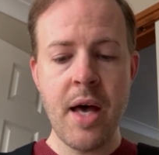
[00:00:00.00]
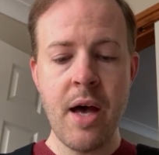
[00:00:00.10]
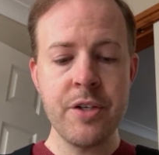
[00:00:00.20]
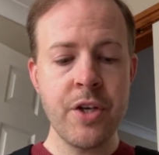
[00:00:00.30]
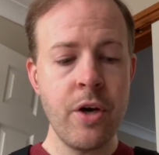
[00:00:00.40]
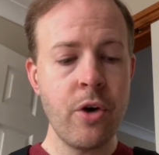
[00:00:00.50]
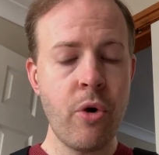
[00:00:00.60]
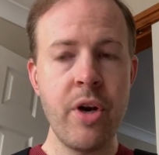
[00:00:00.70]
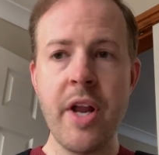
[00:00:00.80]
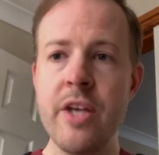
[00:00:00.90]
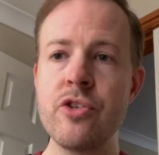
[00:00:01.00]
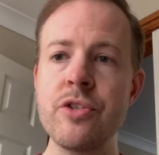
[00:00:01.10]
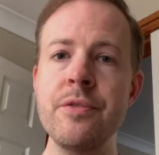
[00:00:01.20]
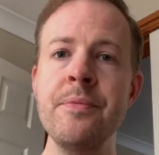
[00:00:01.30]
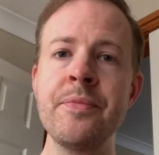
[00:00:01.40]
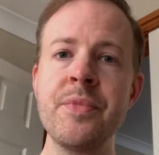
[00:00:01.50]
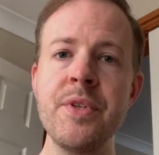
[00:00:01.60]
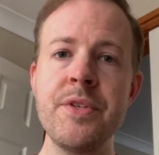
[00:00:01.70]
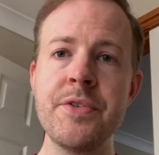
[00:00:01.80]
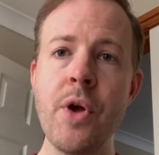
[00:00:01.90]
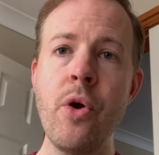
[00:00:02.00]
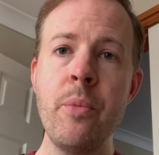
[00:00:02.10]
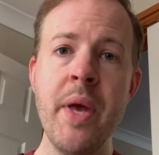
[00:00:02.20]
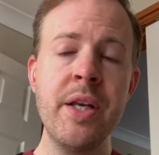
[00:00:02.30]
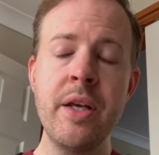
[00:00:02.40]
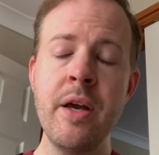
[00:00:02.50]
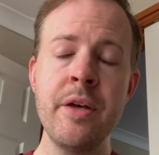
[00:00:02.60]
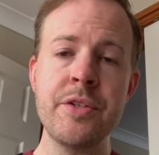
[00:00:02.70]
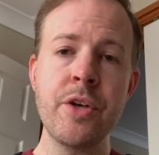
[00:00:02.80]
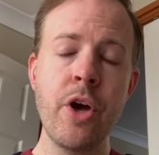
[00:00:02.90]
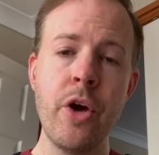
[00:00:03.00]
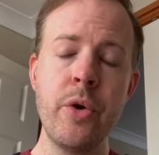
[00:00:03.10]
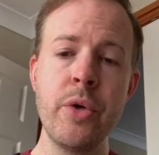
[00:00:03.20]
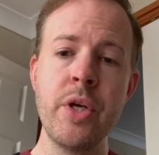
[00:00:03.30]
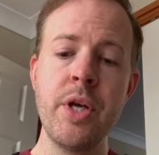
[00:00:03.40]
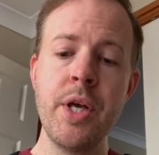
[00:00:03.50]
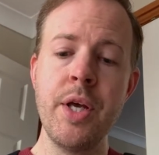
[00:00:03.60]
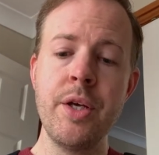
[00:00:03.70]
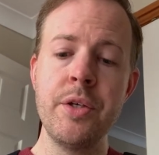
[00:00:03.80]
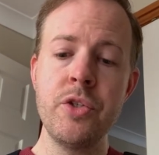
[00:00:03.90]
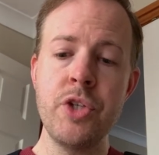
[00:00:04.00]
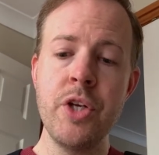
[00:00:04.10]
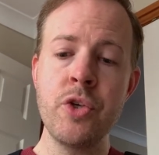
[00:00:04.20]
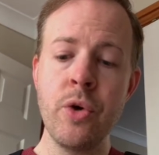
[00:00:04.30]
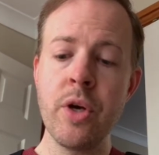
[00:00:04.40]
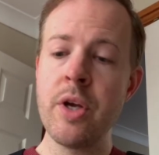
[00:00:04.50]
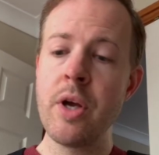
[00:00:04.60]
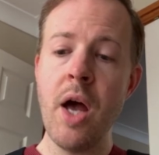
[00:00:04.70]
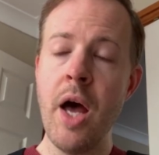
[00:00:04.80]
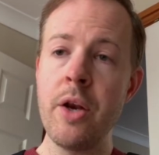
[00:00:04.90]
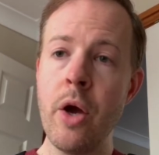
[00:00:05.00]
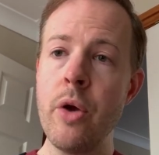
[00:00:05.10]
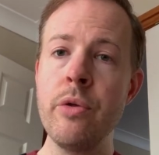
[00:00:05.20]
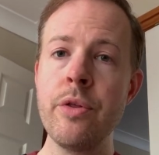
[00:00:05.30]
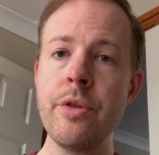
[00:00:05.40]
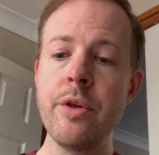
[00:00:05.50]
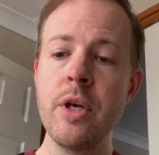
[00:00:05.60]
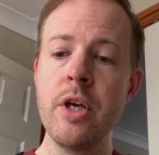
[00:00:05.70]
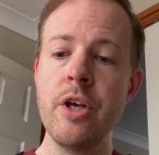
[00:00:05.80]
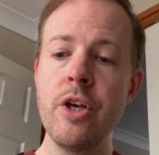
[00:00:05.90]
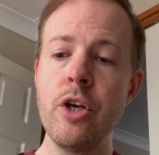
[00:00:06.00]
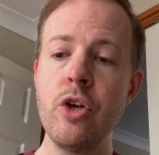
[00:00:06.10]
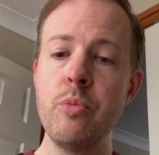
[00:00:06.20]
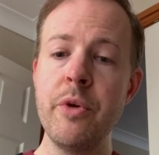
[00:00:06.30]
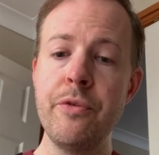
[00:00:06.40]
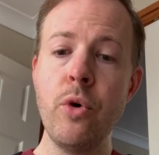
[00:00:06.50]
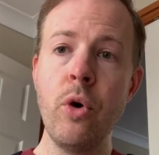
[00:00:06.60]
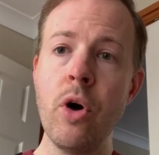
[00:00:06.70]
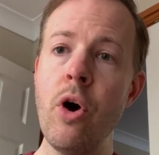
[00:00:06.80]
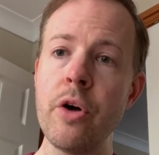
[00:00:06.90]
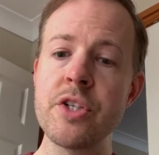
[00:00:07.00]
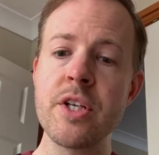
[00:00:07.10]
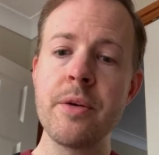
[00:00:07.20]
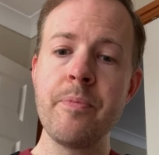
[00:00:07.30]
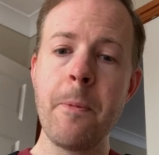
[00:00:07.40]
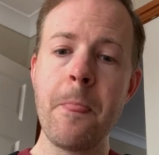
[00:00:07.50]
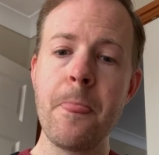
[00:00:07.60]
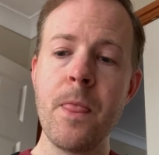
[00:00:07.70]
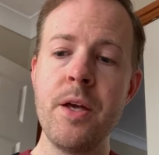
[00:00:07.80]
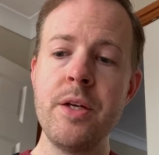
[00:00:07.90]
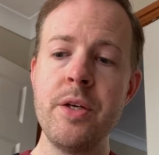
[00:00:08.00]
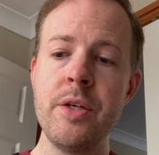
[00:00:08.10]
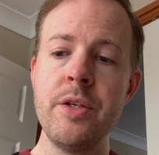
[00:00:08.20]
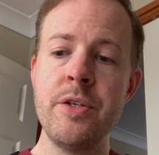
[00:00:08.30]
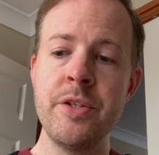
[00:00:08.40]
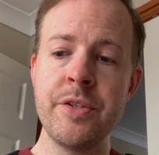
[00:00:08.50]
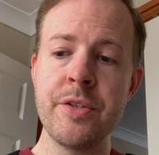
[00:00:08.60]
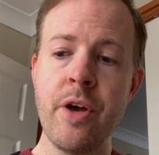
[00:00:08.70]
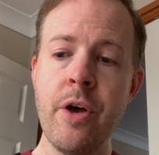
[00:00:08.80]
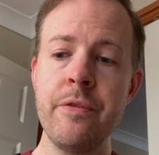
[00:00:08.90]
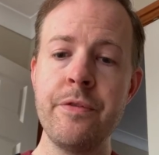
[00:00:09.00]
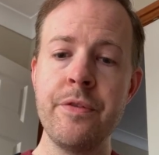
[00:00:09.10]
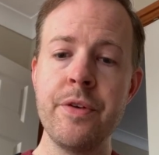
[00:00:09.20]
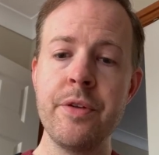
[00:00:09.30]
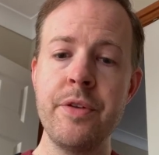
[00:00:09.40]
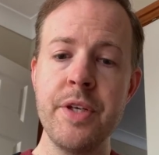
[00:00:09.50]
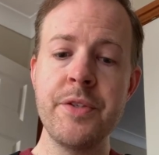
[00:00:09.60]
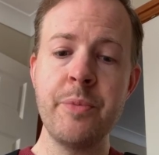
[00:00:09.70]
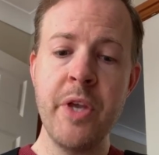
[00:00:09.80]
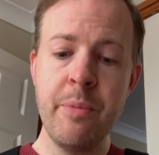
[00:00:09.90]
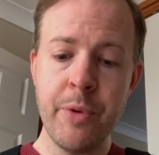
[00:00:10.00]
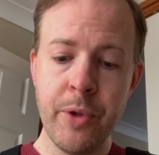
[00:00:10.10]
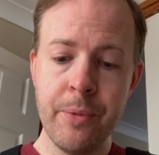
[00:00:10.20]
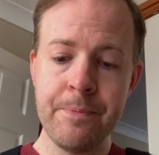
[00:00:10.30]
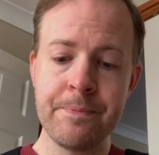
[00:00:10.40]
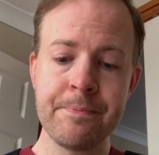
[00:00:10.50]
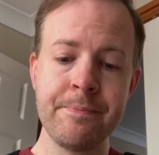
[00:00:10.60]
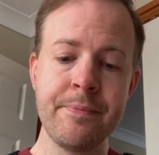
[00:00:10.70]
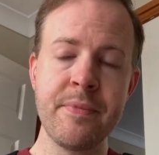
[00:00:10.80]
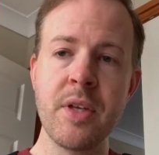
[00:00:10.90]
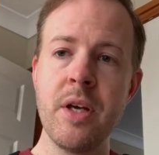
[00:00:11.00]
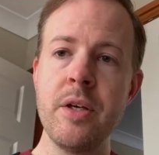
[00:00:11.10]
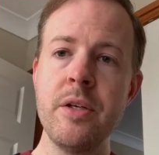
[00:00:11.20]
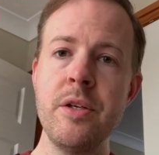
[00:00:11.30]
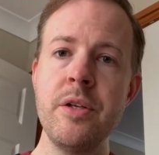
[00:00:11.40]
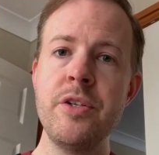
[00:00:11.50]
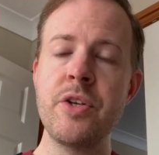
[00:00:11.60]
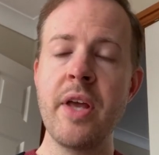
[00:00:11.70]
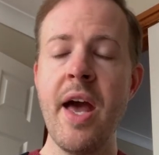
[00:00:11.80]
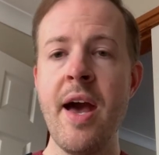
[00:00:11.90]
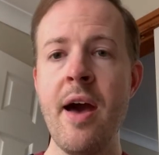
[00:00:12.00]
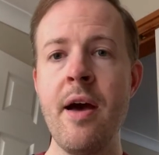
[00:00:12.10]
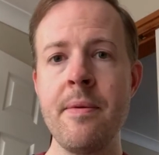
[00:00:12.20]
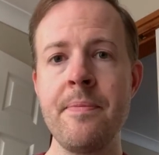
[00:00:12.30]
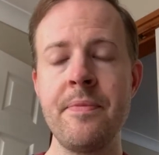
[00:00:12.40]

At her coronation, so many years ago, she took an oath before God to serve this people, to care,